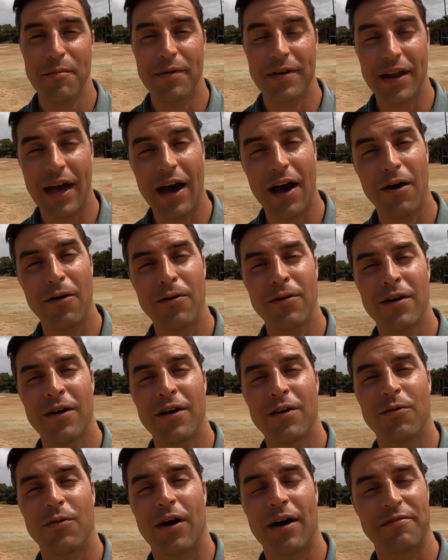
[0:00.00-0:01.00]
but now
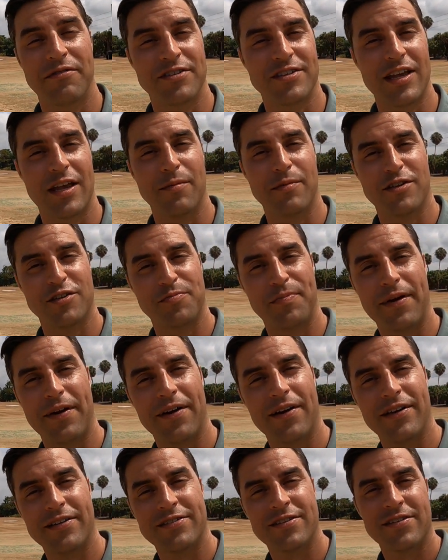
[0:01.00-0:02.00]
we'll have the same
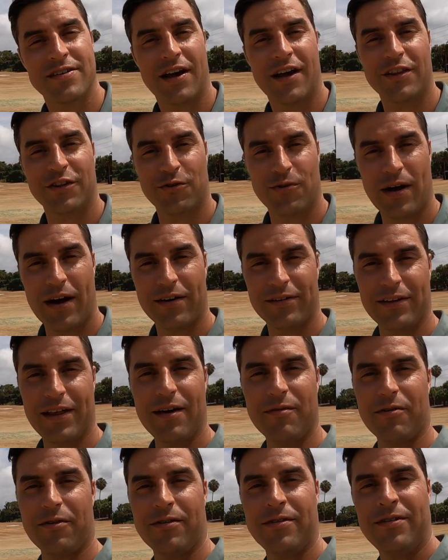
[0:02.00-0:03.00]
experience on the ground
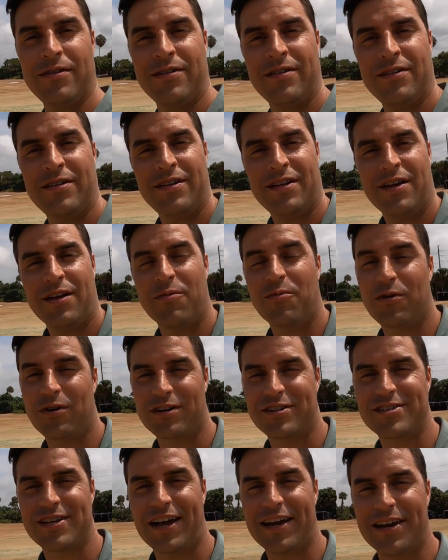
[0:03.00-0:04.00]
level, and
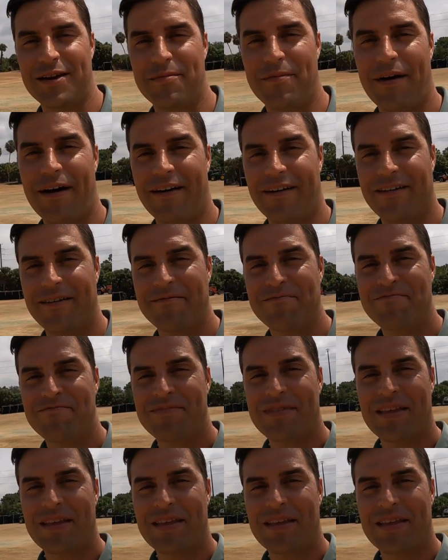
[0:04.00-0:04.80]
we're excited about it.